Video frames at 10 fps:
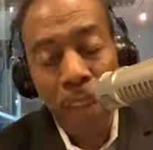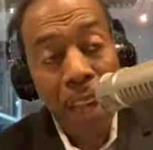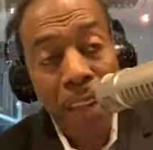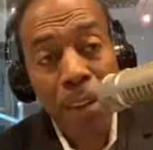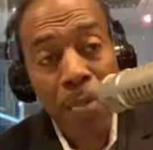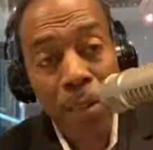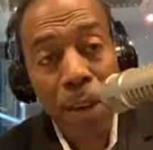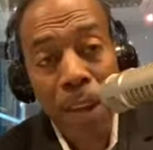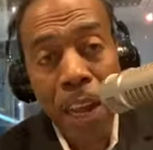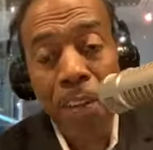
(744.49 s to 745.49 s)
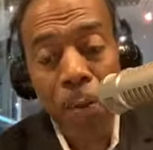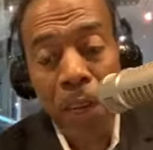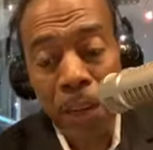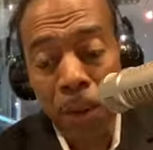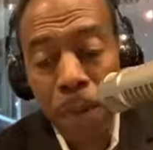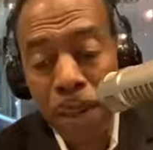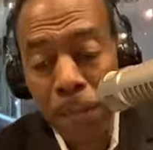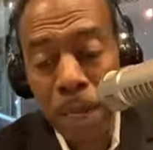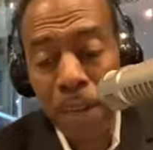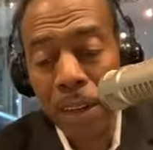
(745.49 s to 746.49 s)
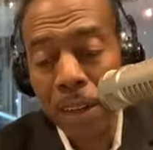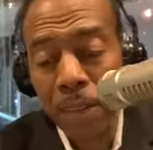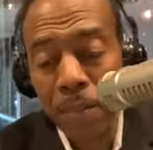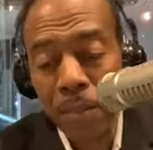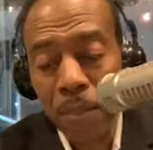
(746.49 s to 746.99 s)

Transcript: I get very angry when I go down to my uh,